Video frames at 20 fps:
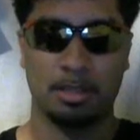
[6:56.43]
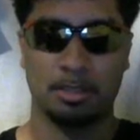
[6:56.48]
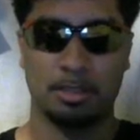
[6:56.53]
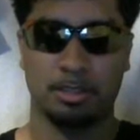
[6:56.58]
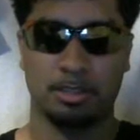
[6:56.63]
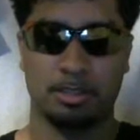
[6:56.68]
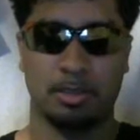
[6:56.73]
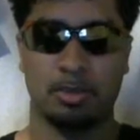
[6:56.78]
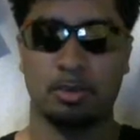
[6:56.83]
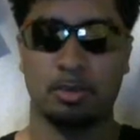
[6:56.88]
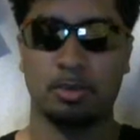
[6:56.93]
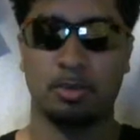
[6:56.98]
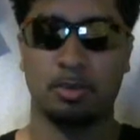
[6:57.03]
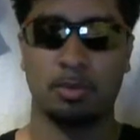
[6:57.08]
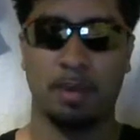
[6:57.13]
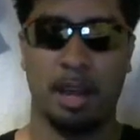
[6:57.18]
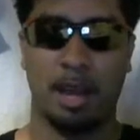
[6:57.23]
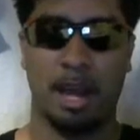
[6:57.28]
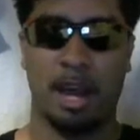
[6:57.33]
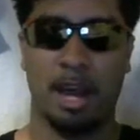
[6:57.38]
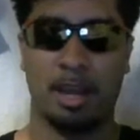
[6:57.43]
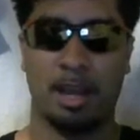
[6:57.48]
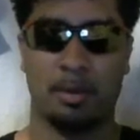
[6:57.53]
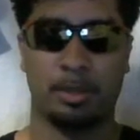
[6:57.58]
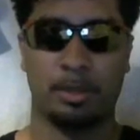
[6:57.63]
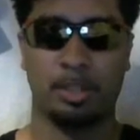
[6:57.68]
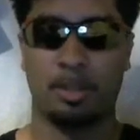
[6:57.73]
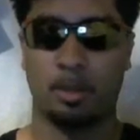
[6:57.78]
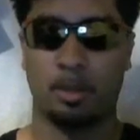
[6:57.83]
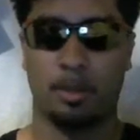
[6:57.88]
So I
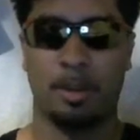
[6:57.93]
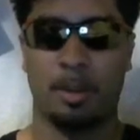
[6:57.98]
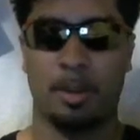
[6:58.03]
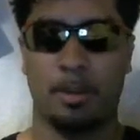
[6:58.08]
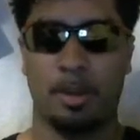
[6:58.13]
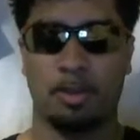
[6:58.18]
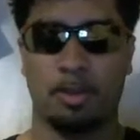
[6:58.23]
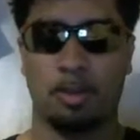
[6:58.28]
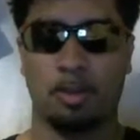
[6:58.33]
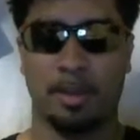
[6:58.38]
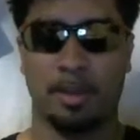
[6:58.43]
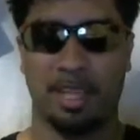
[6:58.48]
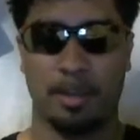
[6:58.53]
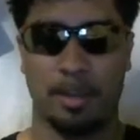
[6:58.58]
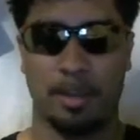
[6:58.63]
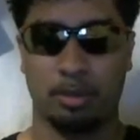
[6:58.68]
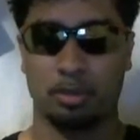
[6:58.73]
really don't recommend you bring him